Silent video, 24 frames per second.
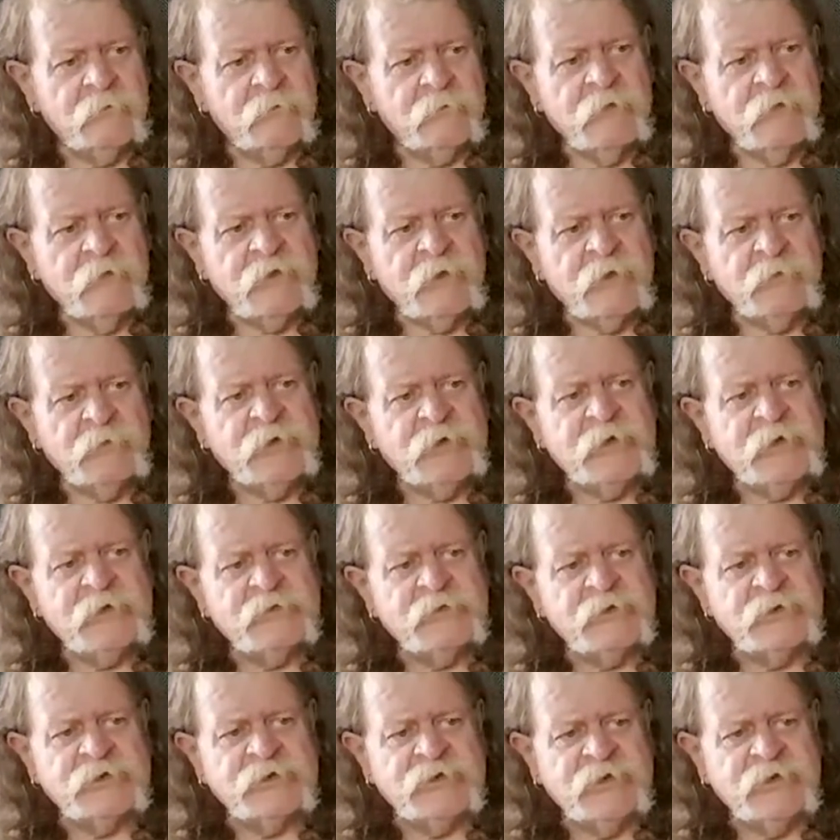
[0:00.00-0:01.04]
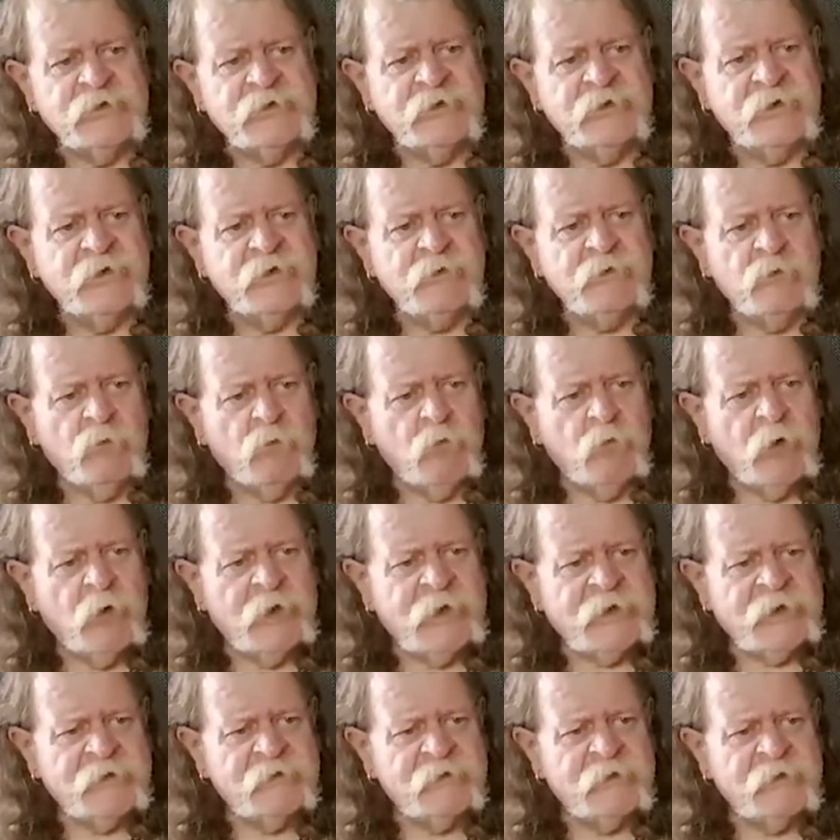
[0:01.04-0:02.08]
That'd be an interesting thing. Where
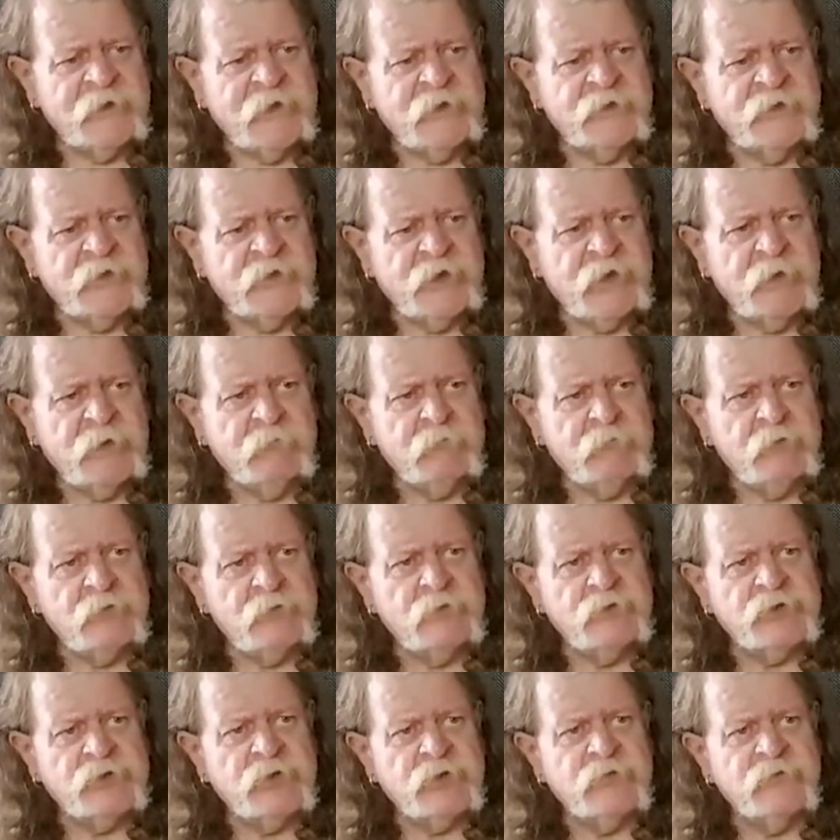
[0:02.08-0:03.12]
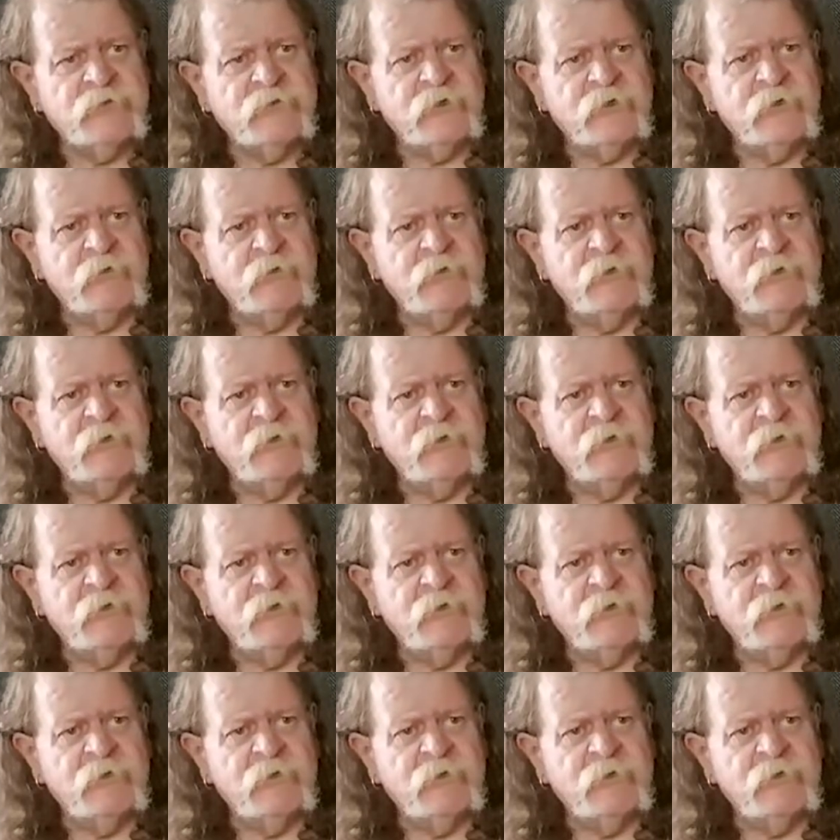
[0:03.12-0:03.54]
do they get the name Blue John from?